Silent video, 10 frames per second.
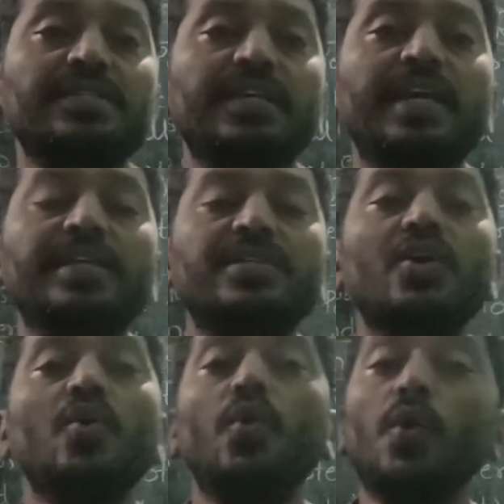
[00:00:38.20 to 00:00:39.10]
is
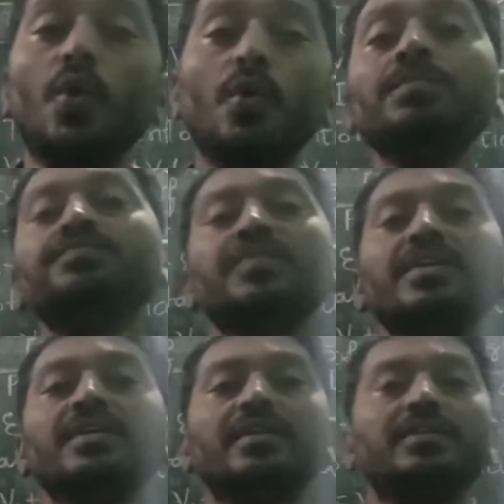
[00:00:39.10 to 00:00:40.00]
ohm.
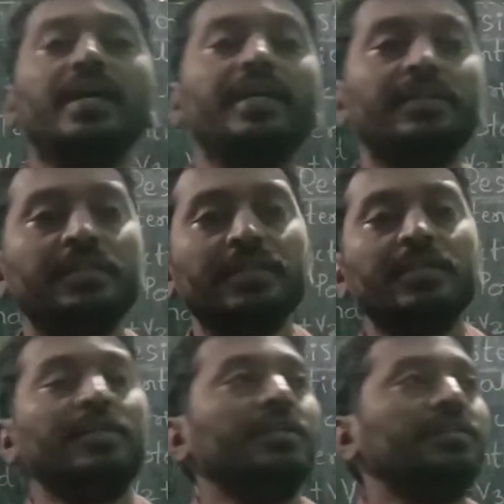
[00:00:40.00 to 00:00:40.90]
Then
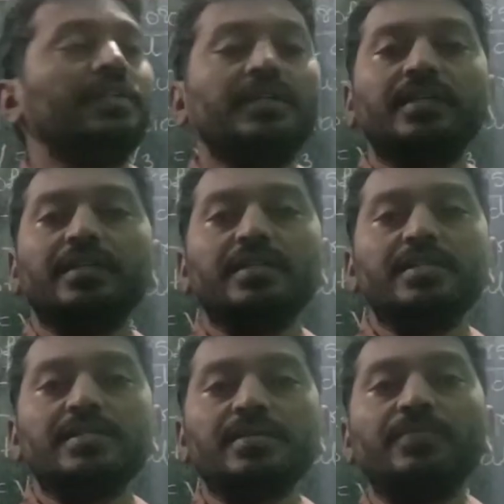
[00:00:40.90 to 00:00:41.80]
the
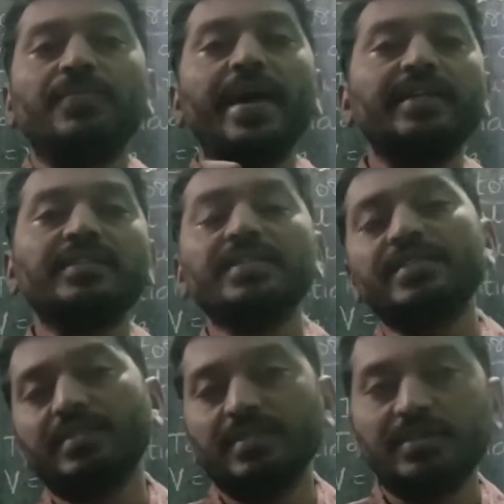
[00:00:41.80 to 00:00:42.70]
some
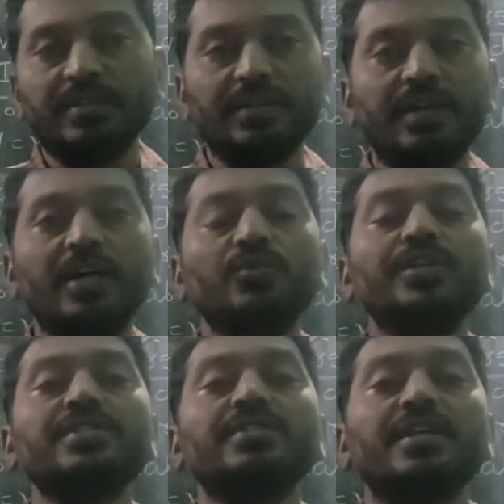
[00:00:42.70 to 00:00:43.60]
factors on which
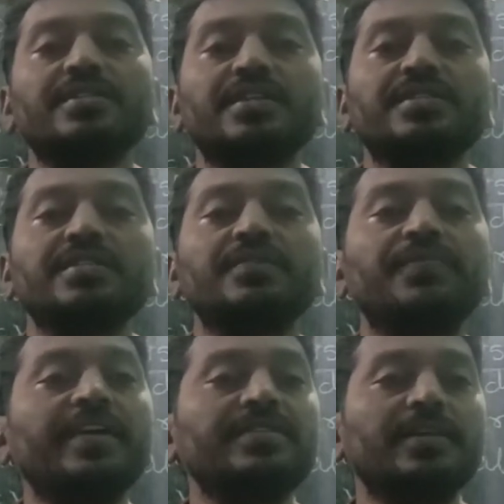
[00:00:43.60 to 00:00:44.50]
the resistance is
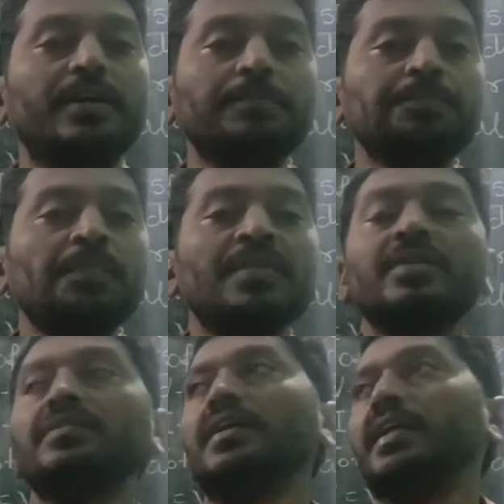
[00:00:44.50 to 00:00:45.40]
depends on
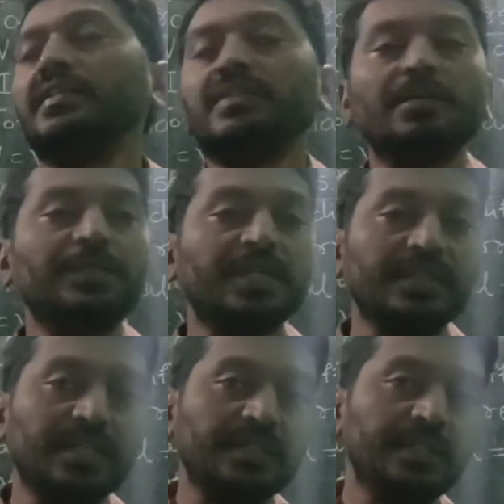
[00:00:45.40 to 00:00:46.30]
the length of the
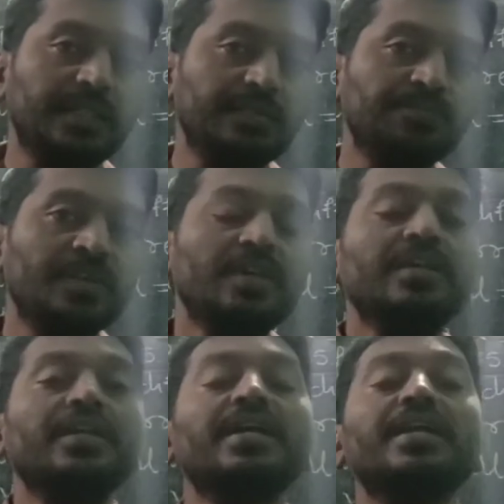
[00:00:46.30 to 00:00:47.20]
conductor,
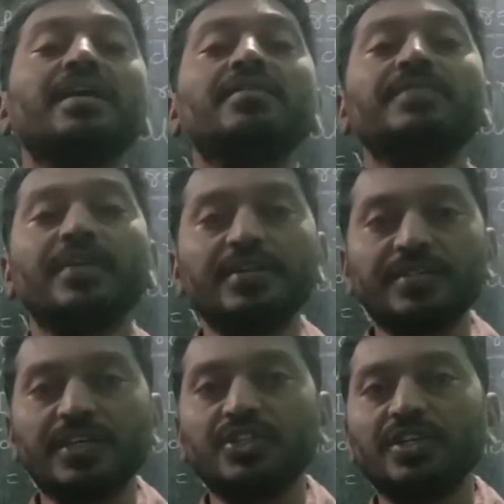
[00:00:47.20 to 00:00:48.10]
area of cross
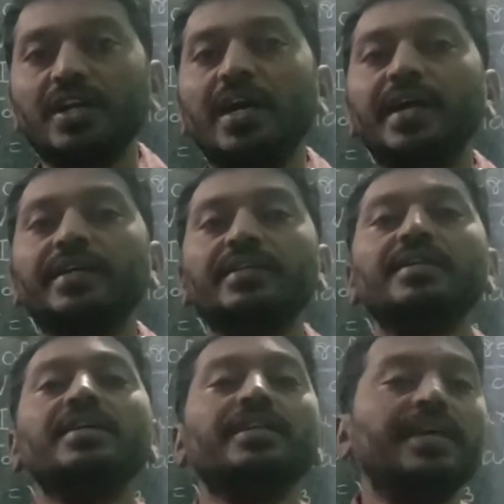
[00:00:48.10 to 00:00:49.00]
section, and
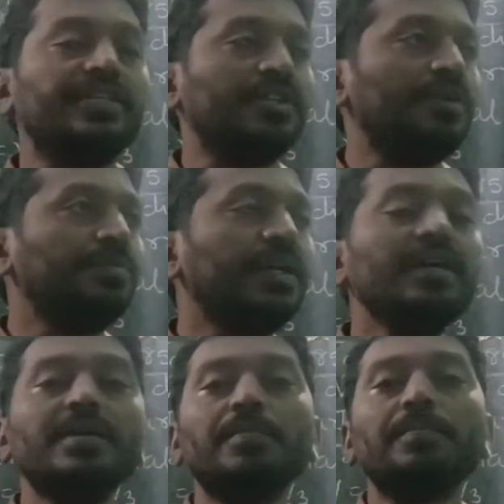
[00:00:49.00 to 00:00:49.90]
nature of the
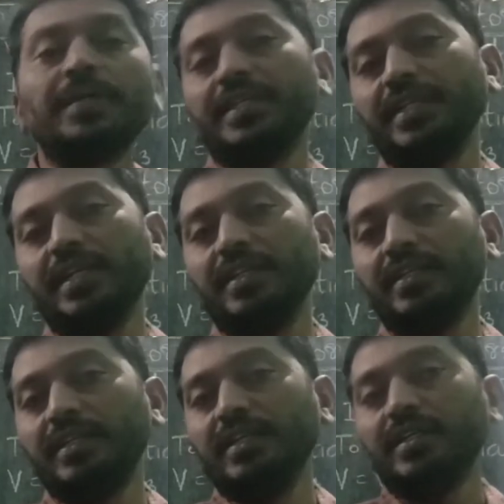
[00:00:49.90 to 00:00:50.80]
material.
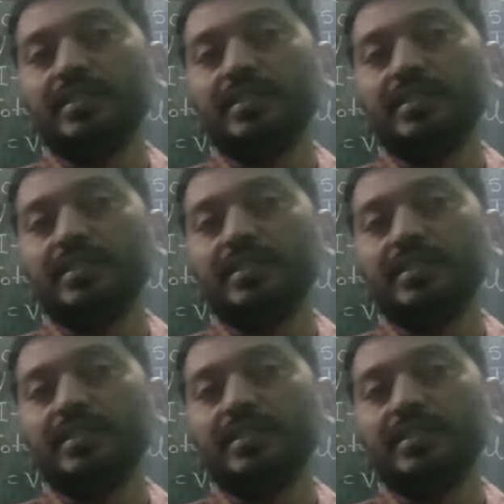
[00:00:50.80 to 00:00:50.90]
The